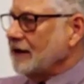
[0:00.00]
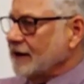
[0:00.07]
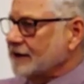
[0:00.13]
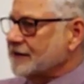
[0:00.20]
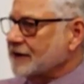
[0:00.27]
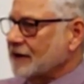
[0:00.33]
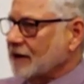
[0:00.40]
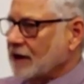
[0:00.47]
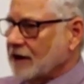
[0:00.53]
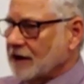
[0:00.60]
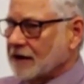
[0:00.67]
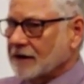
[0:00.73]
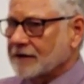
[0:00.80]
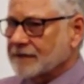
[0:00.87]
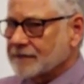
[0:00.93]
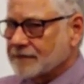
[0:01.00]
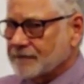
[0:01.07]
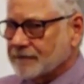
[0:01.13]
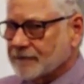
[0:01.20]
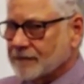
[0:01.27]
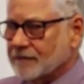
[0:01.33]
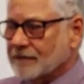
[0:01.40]
Yes, there are.
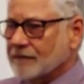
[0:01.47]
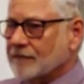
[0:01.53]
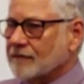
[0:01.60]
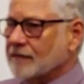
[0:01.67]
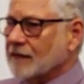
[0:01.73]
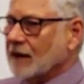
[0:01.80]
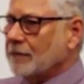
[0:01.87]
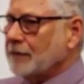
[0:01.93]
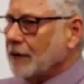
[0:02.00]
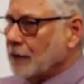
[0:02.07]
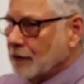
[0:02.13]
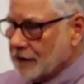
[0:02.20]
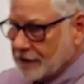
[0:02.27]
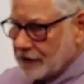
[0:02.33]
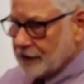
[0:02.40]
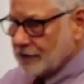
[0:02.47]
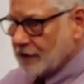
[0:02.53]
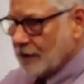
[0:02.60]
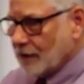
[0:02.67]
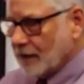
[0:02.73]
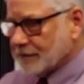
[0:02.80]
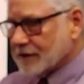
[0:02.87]
But when you
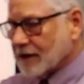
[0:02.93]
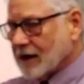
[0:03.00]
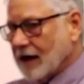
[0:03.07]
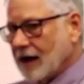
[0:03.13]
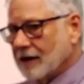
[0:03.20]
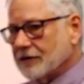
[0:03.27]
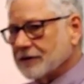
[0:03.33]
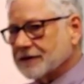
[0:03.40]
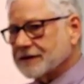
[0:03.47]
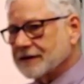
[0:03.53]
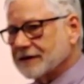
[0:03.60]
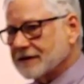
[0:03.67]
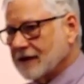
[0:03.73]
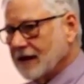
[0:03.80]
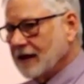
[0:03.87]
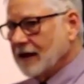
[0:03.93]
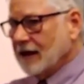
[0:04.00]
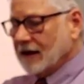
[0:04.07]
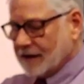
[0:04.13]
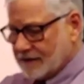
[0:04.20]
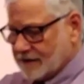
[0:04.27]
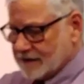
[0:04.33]
go up to Congress and say,
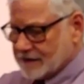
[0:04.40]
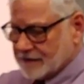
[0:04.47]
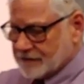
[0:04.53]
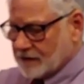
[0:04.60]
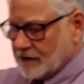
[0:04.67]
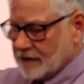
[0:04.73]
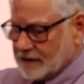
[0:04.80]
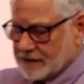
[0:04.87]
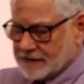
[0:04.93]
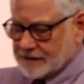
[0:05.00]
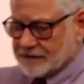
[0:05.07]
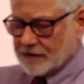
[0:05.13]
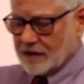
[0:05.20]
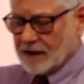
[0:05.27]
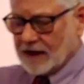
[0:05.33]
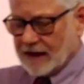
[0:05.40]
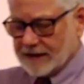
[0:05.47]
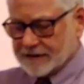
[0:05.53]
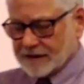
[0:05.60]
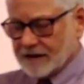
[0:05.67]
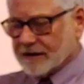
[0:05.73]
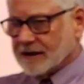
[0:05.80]
this is wrong, this is wrong,
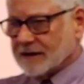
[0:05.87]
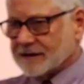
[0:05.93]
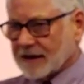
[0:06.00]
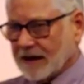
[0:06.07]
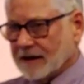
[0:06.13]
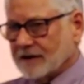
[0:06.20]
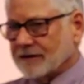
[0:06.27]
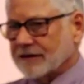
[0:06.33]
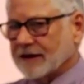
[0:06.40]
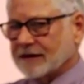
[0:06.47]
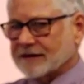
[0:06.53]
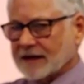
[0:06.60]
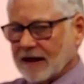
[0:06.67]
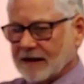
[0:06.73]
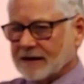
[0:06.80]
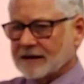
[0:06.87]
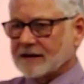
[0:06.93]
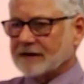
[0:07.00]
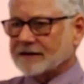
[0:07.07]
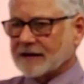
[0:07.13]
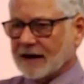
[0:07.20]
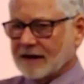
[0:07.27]
I saw this, I know this, I did
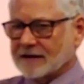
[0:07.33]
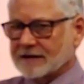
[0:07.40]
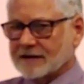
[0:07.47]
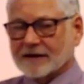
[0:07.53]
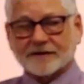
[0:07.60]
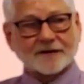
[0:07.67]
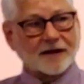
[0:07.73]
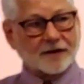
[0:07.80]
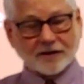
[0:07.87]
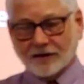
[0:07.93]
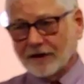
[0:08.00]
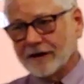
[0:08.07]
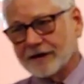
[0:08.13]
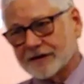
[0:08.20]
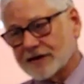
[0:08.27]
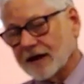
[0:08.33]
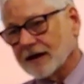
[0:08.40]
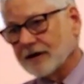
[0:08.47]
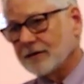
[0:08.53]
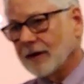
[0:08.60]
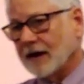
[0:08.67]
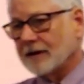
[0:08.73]
this, I did this, they are going to
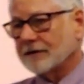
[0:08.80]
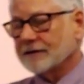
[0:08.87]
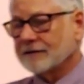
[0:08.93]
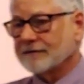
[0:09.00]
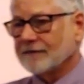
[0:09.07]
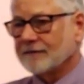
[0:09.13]
check you out.